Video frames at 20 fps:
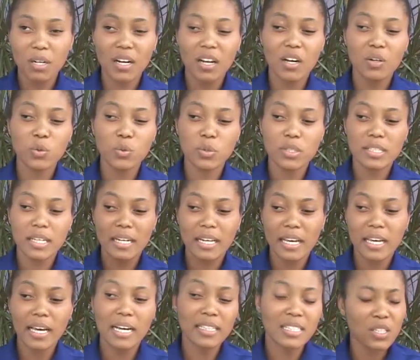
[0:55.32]
along who said,
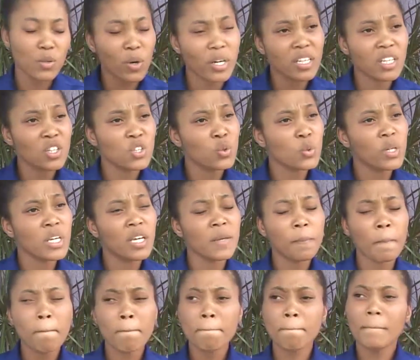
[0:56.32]
hey, I see what you're
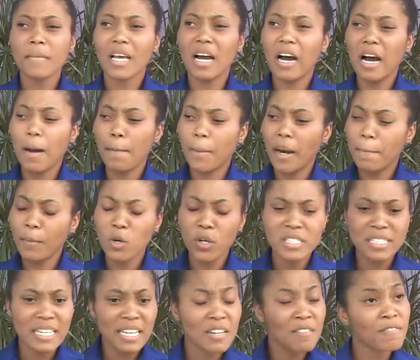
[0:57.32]
doing. Um, I'm
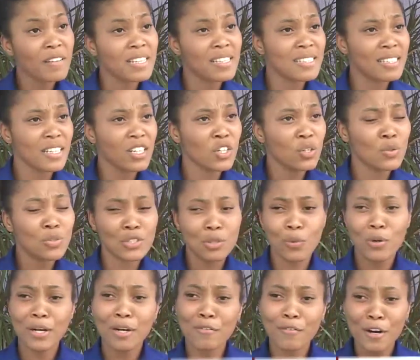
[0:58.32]
going to invest in you.
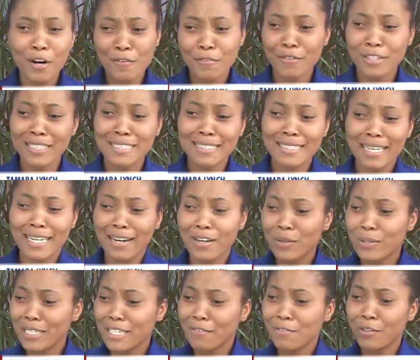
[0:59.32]
So one of our friends said, I'm
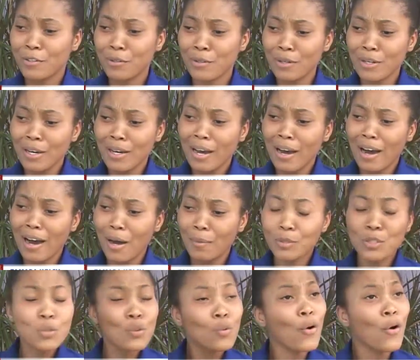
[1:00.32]
going to give you
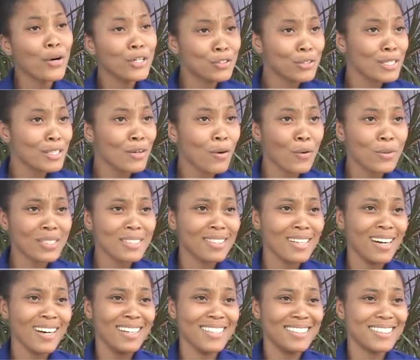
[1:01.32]
um,
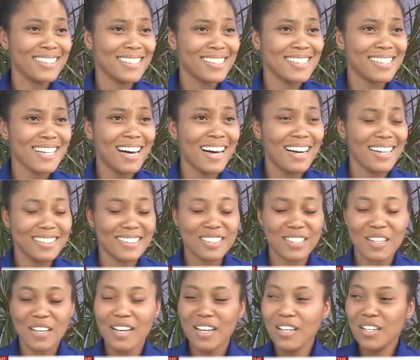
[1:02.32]
$200,000 to start.
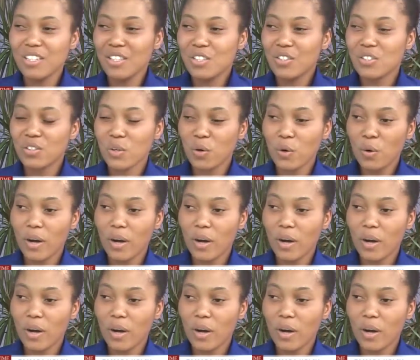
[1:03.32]
So